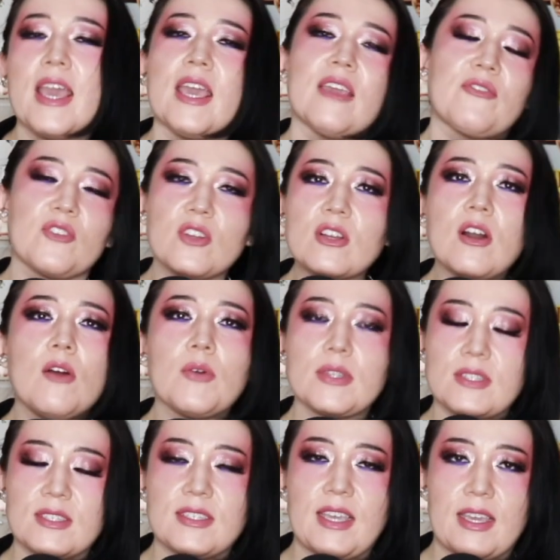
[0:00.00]
If you're
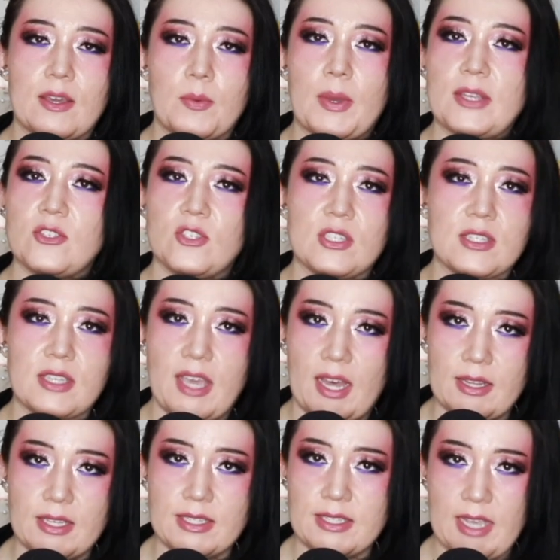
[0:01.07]
going to take away Gene
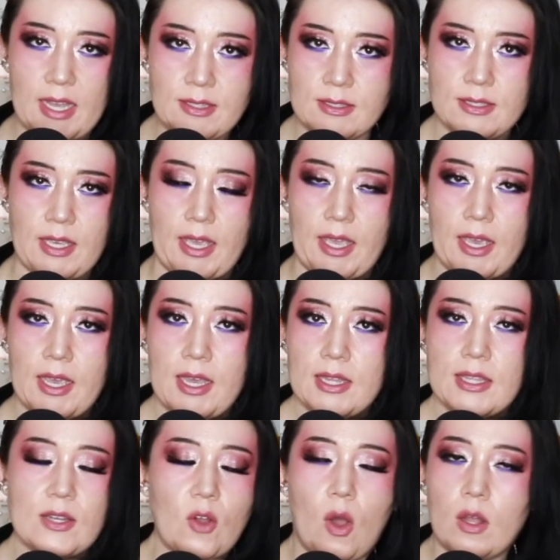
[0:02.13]
Kelly dancing,
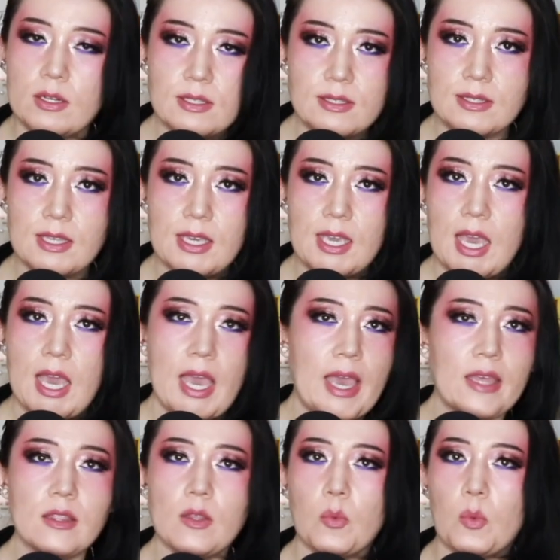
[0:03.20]
then honestly,
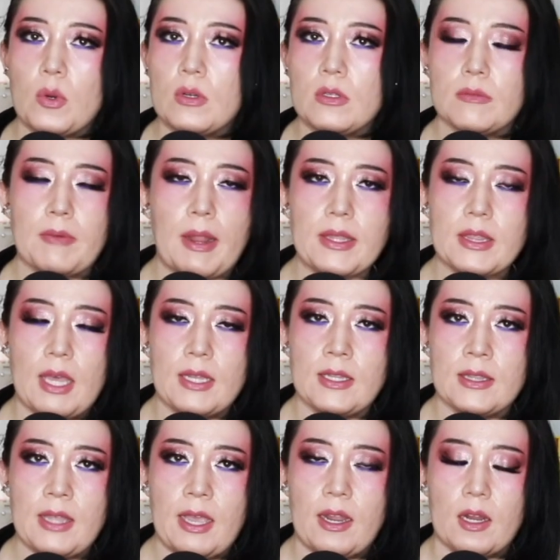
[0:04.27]
end the world right then
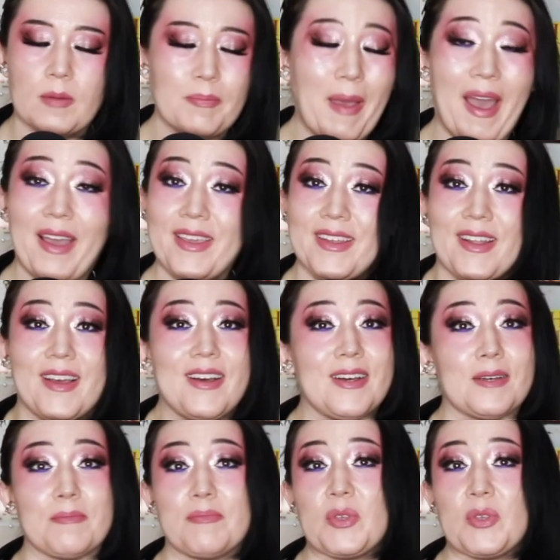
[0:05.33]
and there. Pack it up.